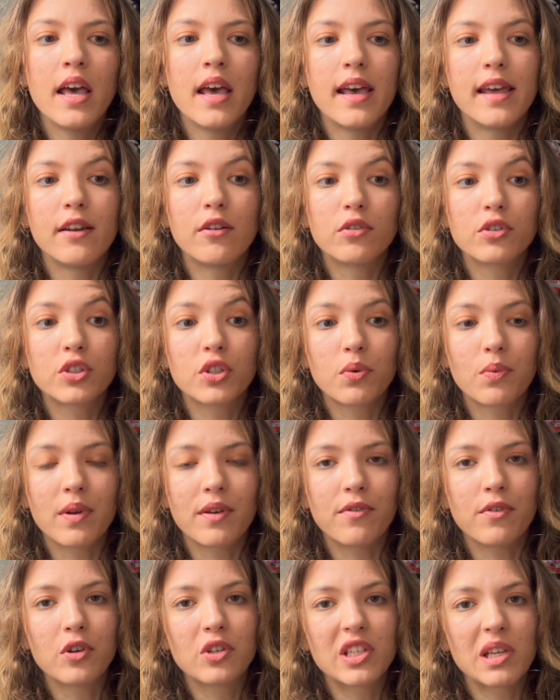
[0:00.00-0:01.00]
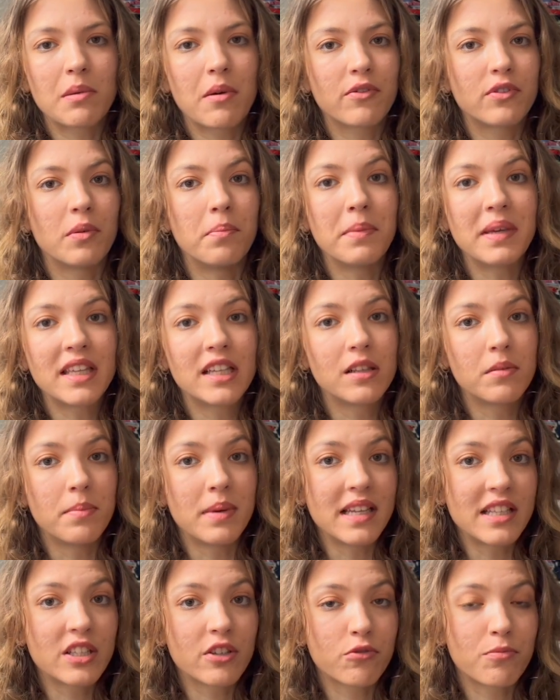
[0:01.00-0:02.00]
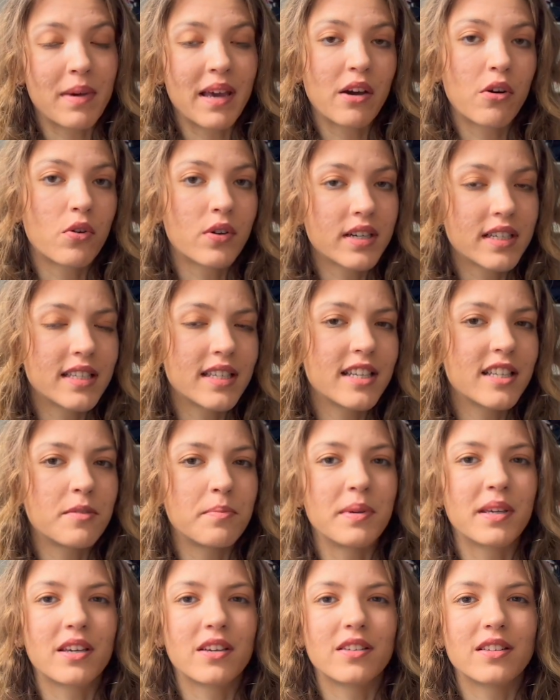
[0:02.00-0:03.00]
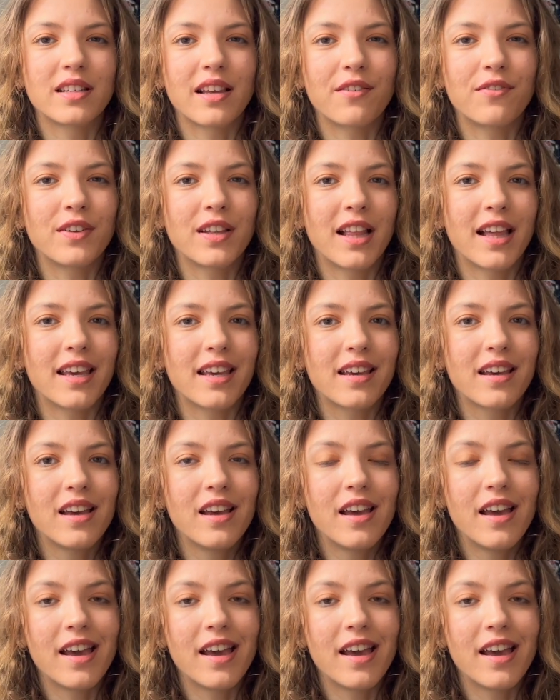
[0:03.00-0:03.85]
and also review some of the middle bits of my courses, because I feel like,